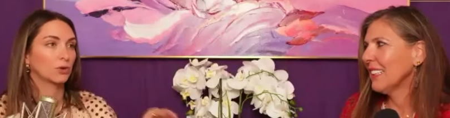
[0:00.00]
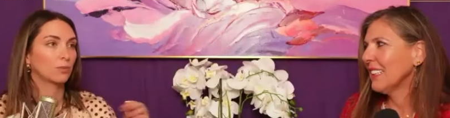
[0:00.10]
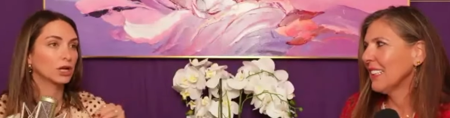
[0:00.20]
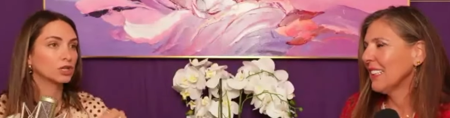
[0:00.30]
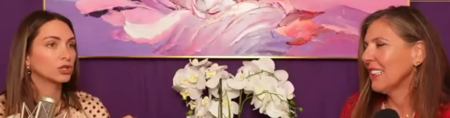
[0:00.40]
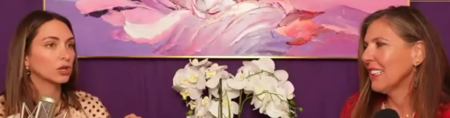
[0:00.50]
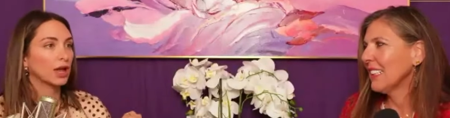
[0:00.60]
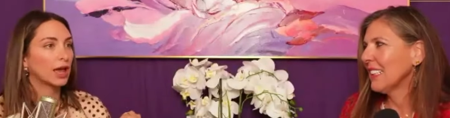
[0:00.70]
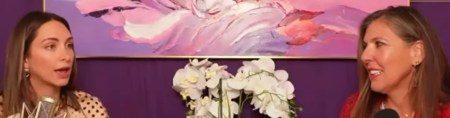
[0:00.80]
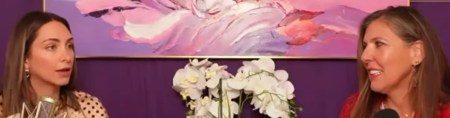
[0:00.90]
Speaker 1: so much
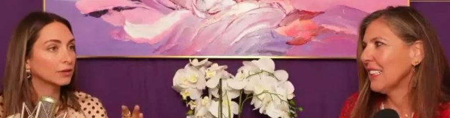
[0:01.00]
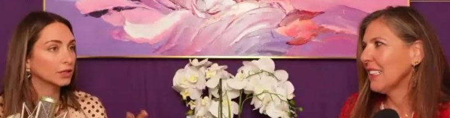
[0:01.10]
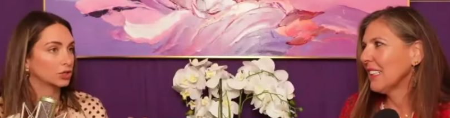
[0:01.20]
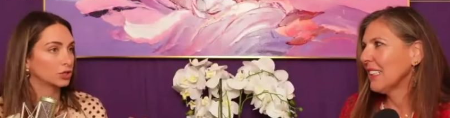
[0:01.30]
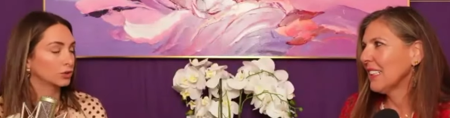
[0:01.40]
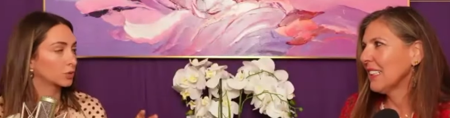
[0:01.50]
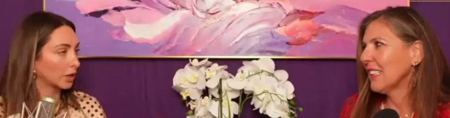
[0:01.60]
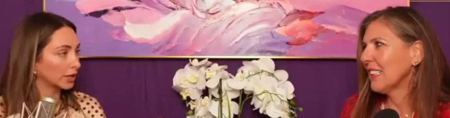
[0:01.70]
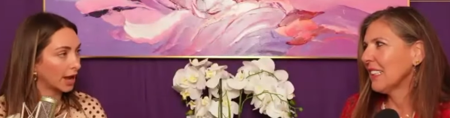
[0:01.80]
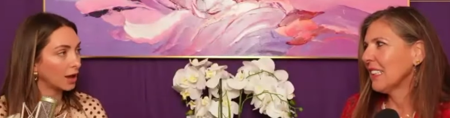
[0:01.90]
health issues
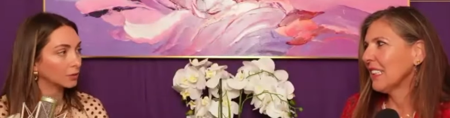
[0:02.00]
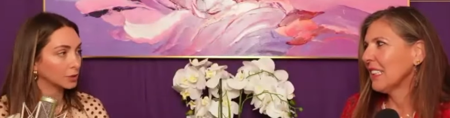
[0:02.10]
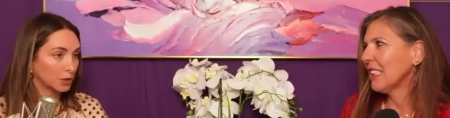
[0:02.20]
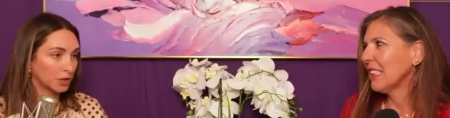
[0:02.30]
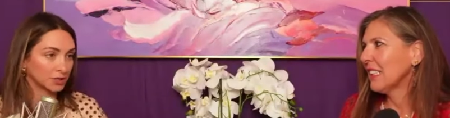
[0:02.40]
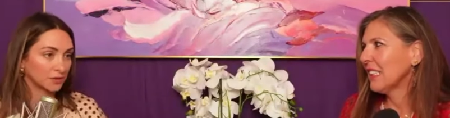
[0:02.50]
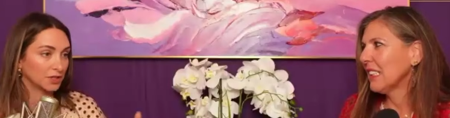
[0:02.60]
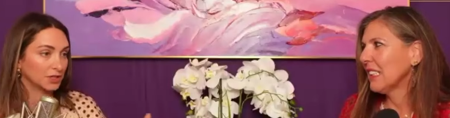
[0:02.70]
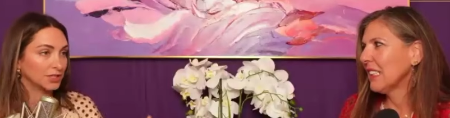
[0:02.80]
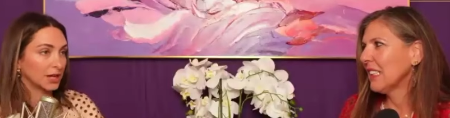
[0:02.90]
right now is because of the
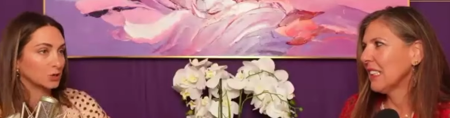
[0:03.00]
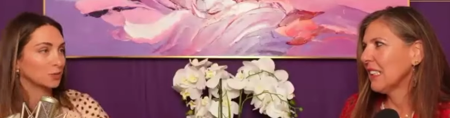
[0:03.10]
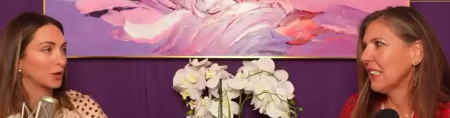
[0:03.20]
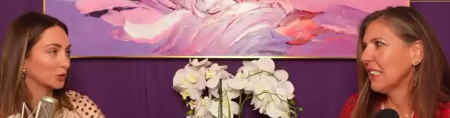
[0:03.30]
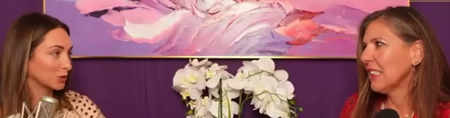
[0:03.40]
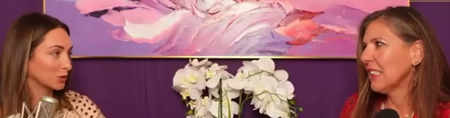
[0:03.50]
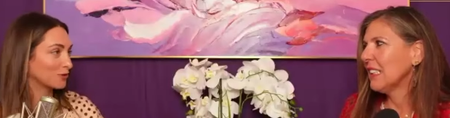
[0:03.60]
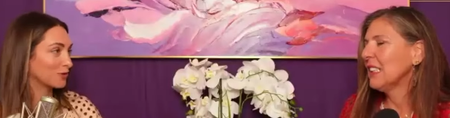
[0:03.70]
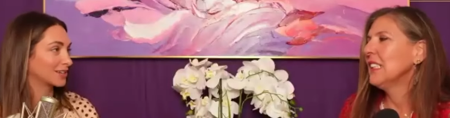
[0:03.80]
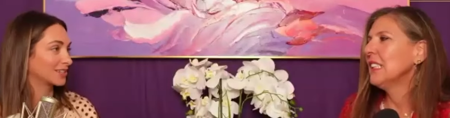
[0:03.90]
detrimental low
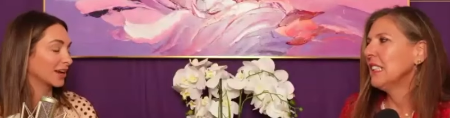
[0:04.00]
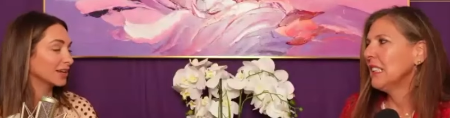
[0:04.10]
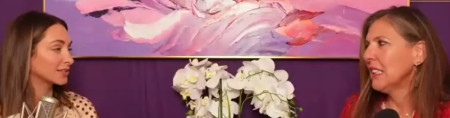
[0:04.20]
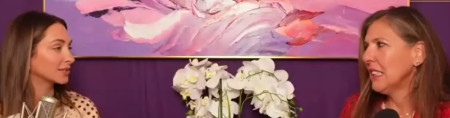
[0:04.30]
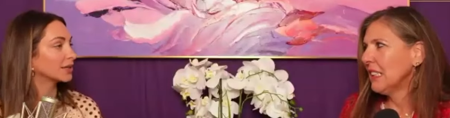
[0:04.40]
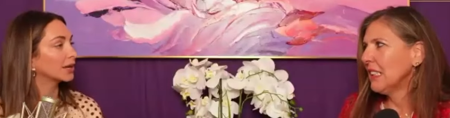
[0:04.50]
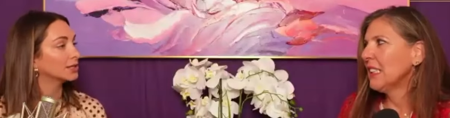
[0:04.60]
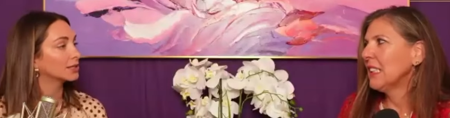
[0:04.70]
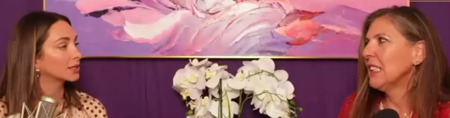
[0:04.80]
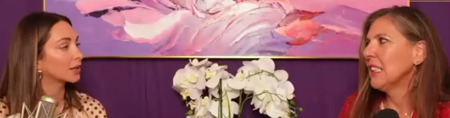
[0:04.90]
fat diets in the
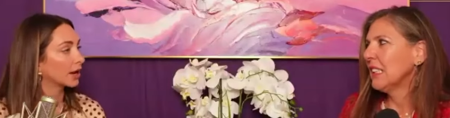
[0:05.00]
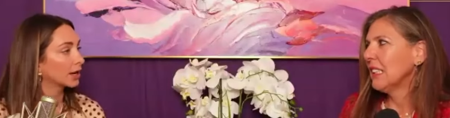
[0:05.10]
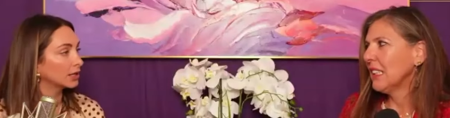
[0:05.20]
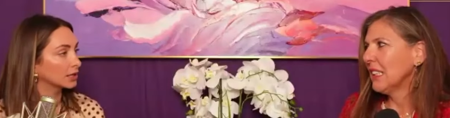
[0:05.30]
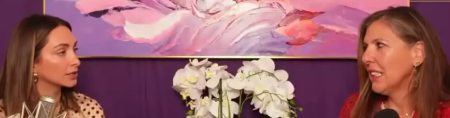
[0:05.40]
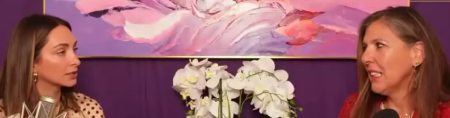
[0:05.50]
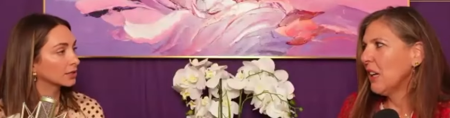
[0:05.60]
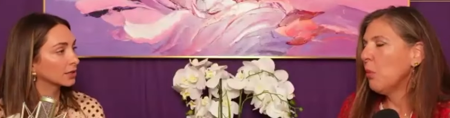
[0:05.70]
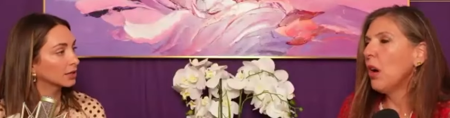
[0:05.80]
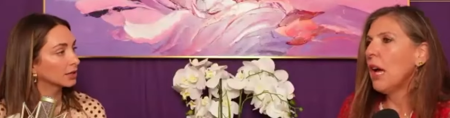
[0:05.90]
80s and the 90s.
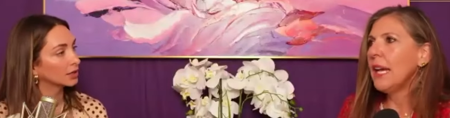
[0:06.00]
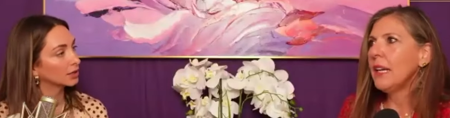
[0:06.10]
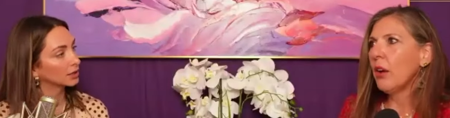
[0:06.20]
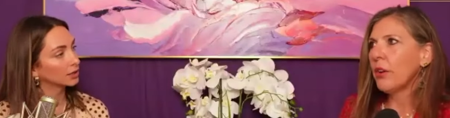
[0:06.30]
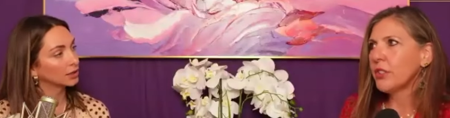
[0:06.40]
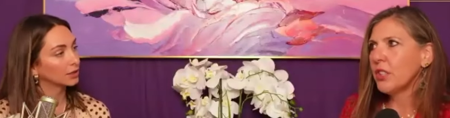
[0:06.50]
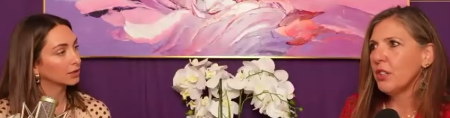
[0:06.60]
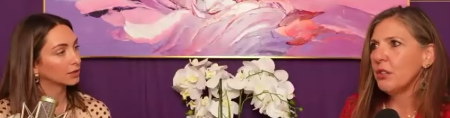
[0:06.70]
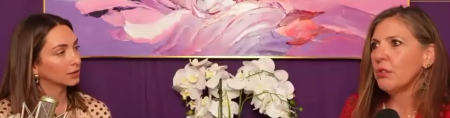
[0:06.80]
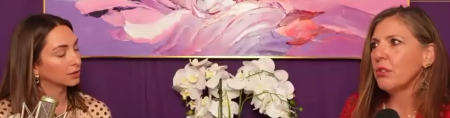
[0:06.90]
Speaker 2: Well, and
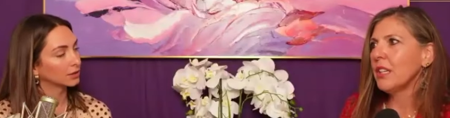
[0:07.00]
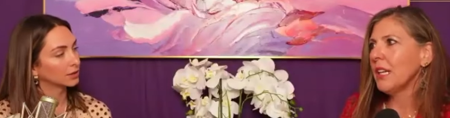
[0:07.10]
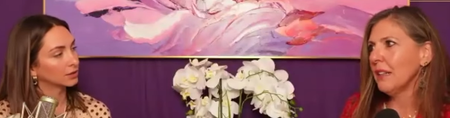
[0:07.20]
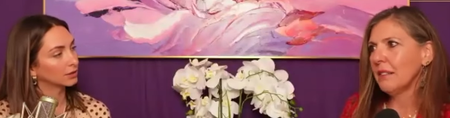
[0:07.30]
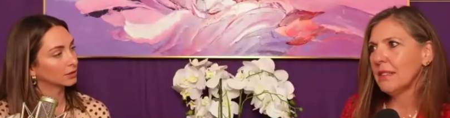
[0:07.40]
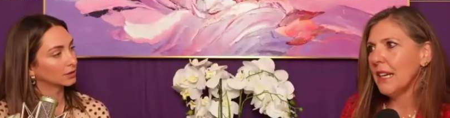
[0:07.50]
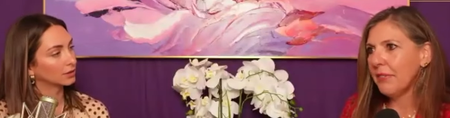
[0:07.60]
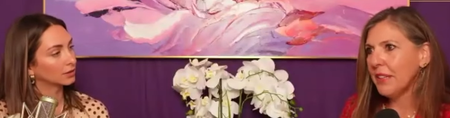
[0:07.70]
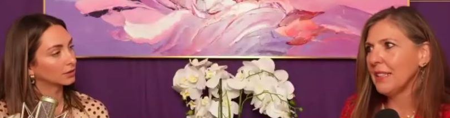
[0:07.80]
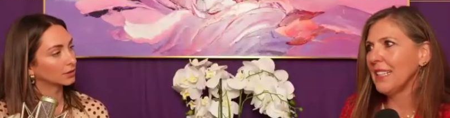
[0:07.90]
also, yeah,
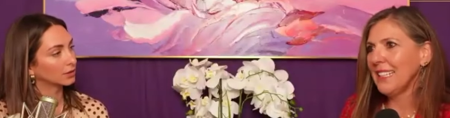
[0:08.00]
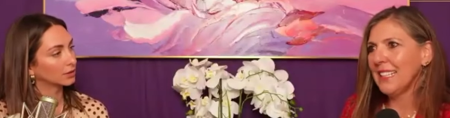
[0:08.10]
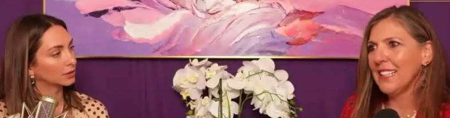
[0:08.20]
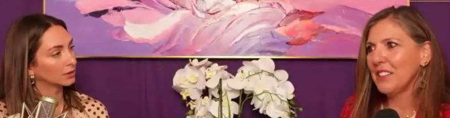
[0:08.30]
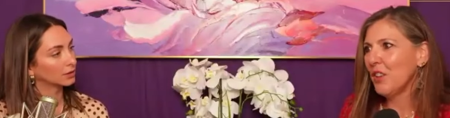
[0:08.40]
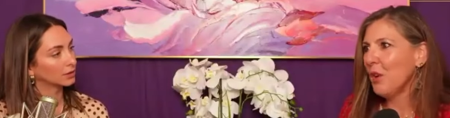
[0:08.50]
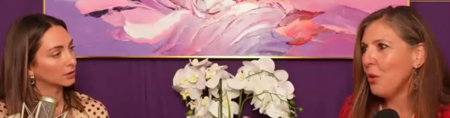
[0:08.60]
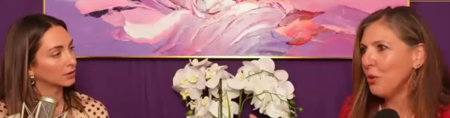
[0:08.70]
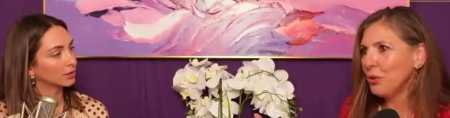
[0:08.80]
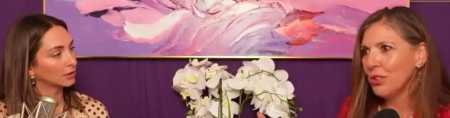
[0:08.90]
definitely the
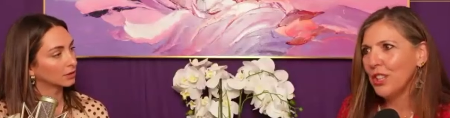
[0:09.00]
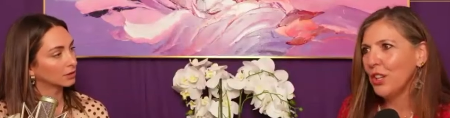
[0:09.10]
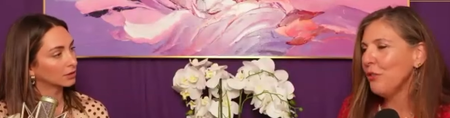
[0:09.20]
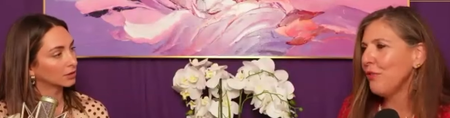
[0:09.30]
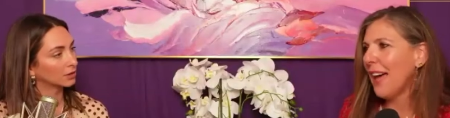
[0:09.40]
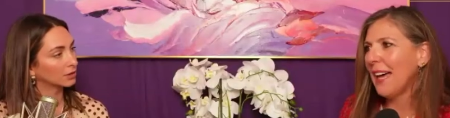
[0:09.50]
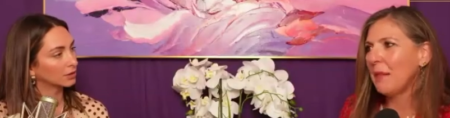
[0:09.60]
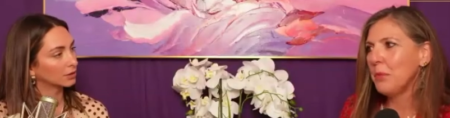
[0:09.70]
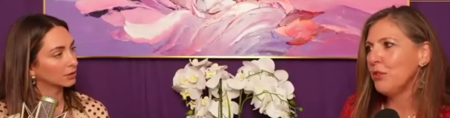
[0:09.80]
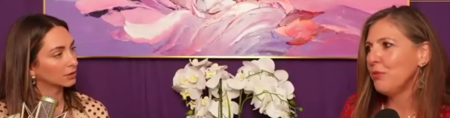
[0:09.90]
whole low fat
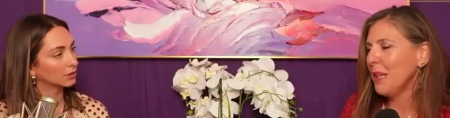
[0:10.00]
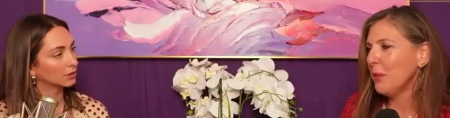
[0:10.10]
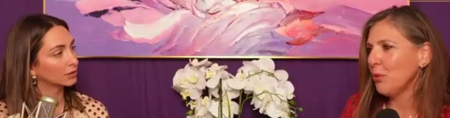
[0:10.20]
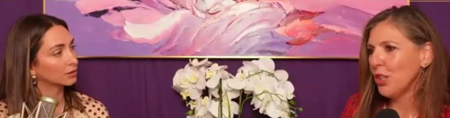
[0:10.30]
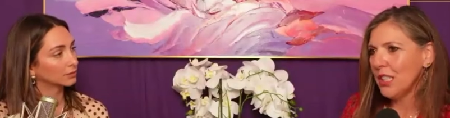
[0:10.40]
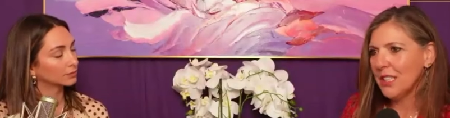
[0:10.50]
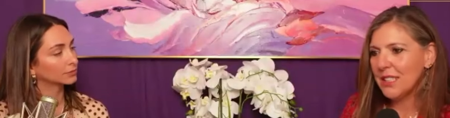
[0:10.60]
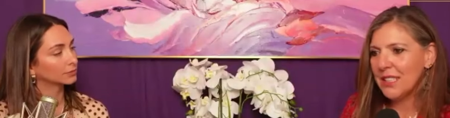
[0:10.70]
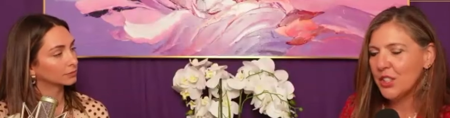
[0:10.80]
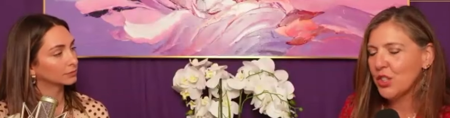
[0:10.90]
movement
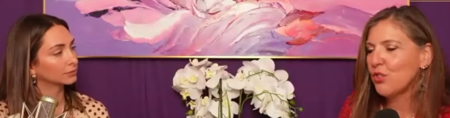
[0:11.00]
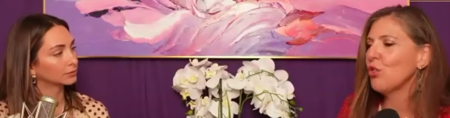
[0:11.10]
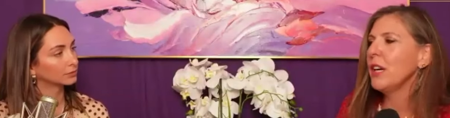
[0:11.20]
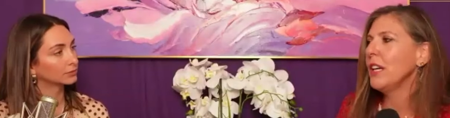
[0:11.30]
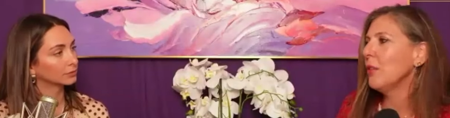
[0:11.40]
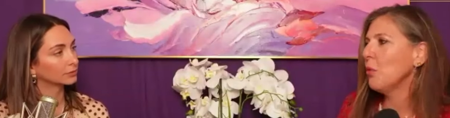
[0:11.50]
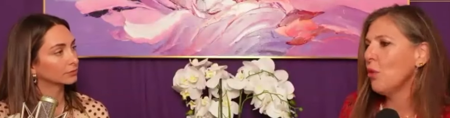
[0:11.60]
was destroyed